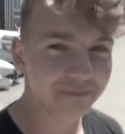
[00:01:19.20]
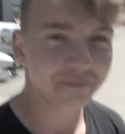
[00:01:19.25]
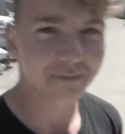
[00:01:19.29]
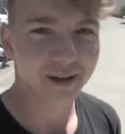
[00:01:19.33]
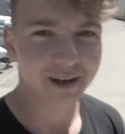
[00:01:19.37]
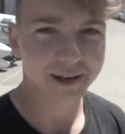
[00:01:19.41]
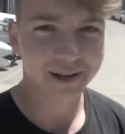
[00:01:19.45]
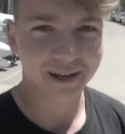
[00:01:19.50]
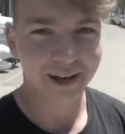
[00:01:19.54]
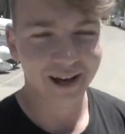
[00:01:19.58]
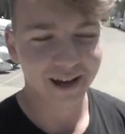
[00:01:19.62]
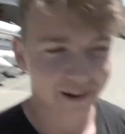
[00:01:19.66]

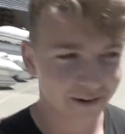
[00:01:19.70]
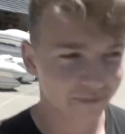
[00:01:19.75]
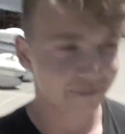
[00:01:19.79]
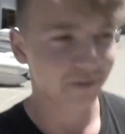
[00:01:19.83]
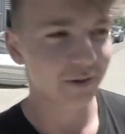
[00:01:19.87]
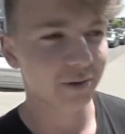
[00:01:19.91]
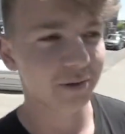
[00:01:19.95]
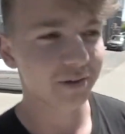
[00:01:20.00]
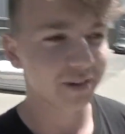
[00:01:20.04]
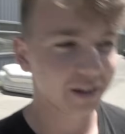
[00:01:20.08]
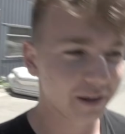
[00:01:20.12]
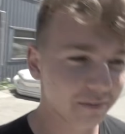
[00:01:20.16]
my car, a
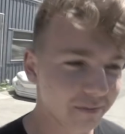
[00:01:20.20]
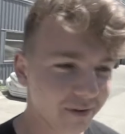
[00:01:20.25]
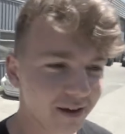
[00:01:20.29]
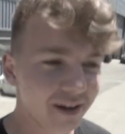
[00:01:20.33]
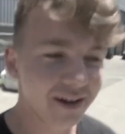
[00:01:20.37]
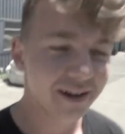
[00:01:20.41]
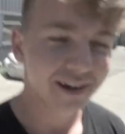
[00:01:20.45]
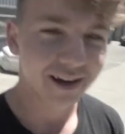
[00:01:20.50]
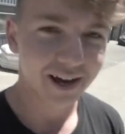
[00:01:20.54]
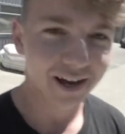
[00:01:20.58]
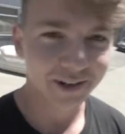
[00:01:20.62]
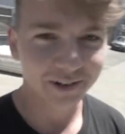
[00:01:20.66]
few of them,
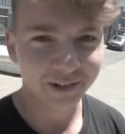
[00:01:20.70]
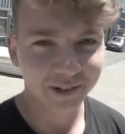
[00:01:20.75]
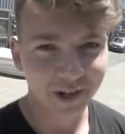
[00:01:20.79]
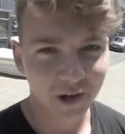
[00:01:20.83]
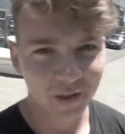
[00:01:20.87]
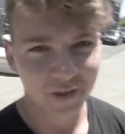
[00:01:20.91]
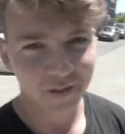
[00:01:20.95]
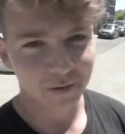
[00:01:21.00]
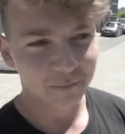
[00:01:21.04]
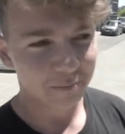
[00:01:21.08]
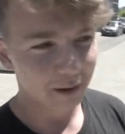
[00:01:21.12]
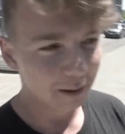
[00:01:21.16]
and you'll know
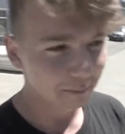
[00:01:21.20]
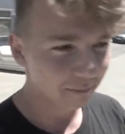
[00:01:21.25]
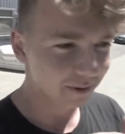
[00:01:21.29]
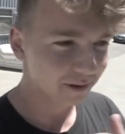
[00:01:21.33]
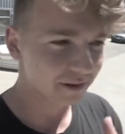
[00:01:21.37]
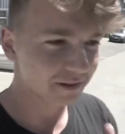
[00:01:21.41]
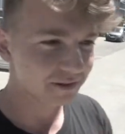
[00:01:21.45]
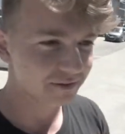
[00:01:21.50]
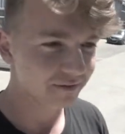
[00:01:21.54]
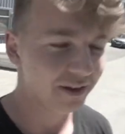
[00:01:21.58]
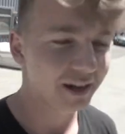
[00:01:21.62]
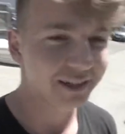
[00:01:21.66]
that the bumper
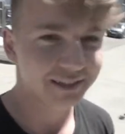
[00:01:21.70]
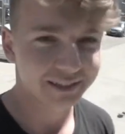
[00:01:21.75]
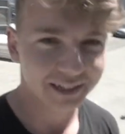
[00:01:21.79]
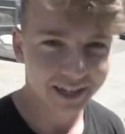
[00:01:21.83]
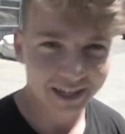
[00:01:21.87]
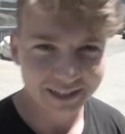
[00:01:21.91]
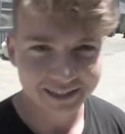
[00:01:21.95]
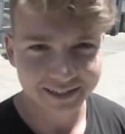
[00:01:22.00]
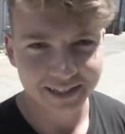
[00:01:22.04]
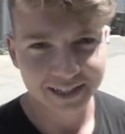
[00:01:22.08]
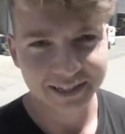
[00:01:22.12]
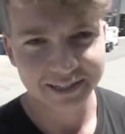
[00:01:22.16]
is fucked
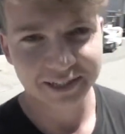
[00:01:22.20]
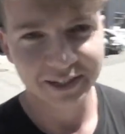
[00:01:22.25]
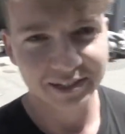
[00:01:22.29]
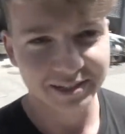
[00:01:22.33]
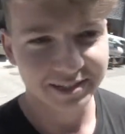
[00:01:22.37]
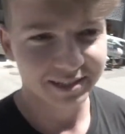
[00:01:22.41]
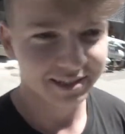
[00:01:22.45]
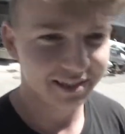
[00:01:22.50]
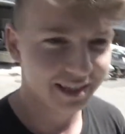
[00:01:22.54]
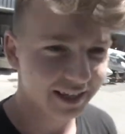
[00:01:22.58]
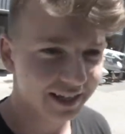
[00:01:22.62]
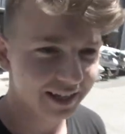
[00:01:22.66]
ass, and that's
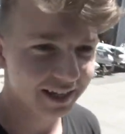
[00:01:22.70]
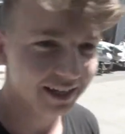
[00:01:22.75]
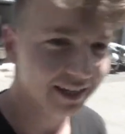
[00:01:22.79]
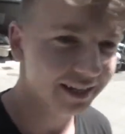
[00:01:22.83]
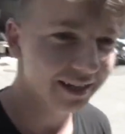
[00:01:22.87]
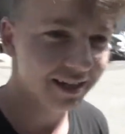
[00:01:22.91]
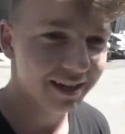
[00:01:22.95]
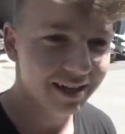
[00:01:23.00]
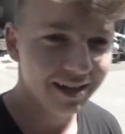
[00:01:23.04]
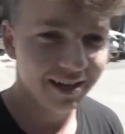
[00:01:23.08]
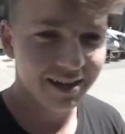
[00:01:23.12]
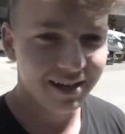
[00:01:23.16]
because the
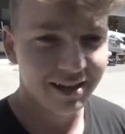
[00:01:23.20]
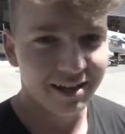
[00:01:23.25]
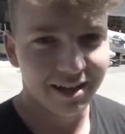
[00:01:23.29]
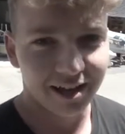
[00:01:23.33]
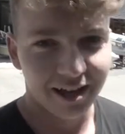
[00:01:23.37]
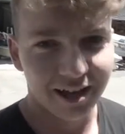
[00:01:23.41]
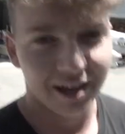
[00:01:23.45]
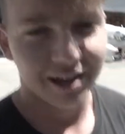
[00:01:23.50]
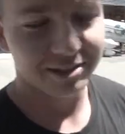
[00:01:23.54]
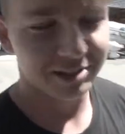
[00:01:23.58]
uh,